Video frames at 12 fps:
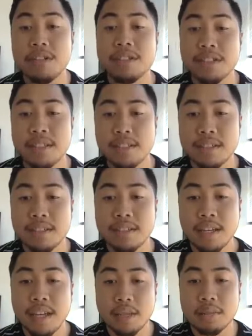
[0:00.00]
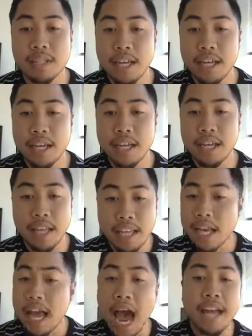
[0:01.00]
services. You know what I'm saying? Like,
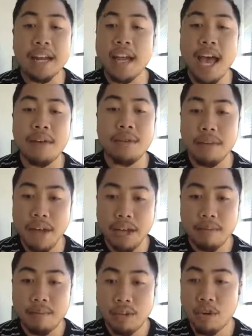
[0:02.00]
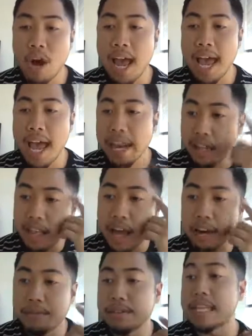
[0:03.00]
I didn't have all that. I had a
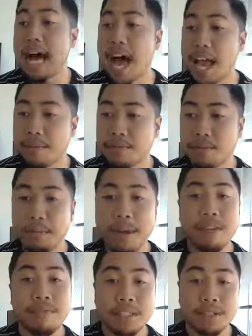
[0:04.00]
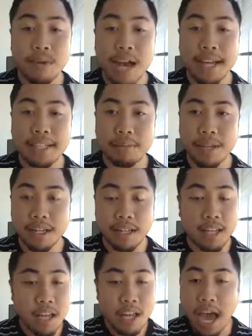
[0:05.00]
lot of time for metaphysical
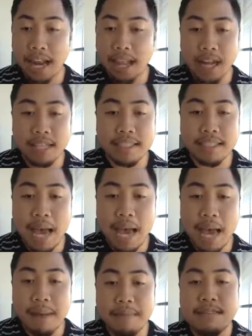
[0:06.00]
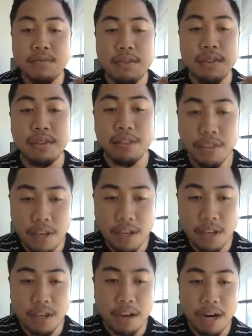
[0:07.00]
aspect. I had a lot of time to really
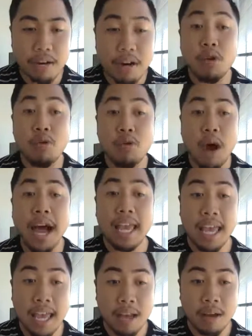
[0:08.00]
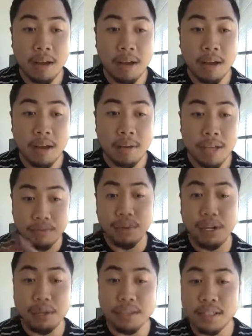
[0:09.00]
think about who I am and
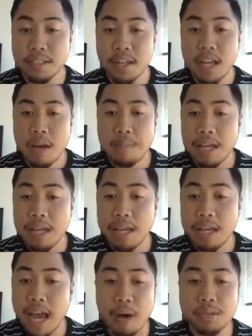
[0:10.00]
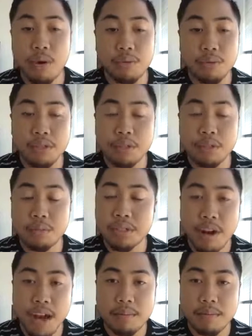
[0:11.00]
frequencies, but I was going through so
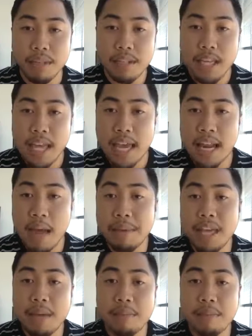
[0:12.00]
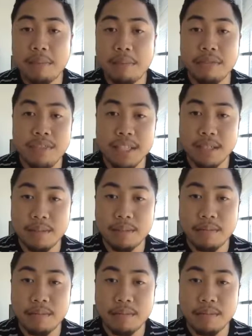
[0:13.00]
much crap and I became a victim.